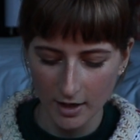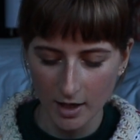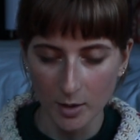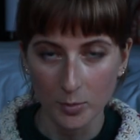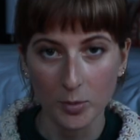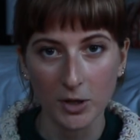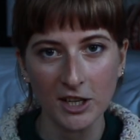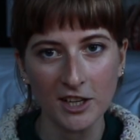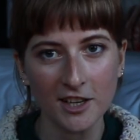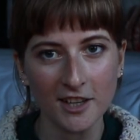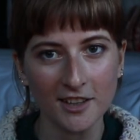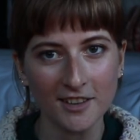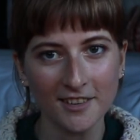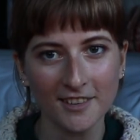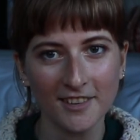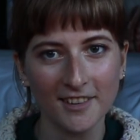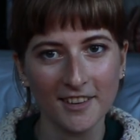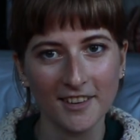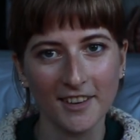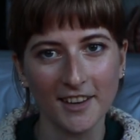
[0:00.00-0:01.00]

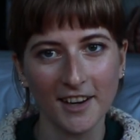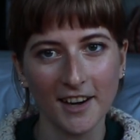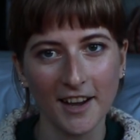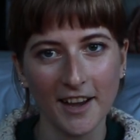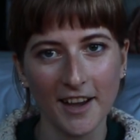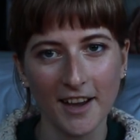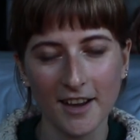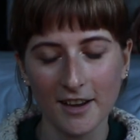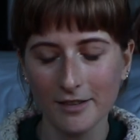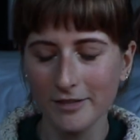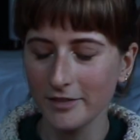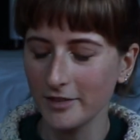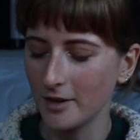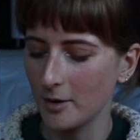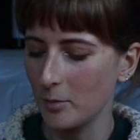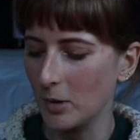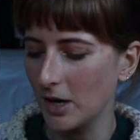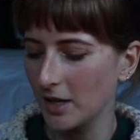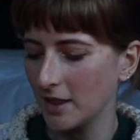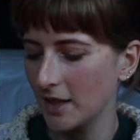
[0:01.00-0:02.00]
opinion that I have
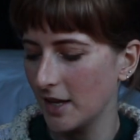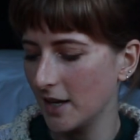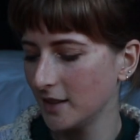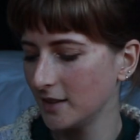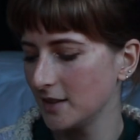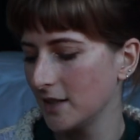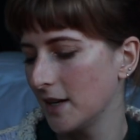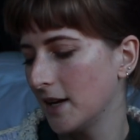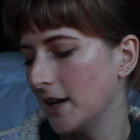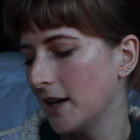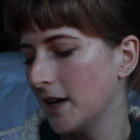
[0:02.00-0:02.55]
about that.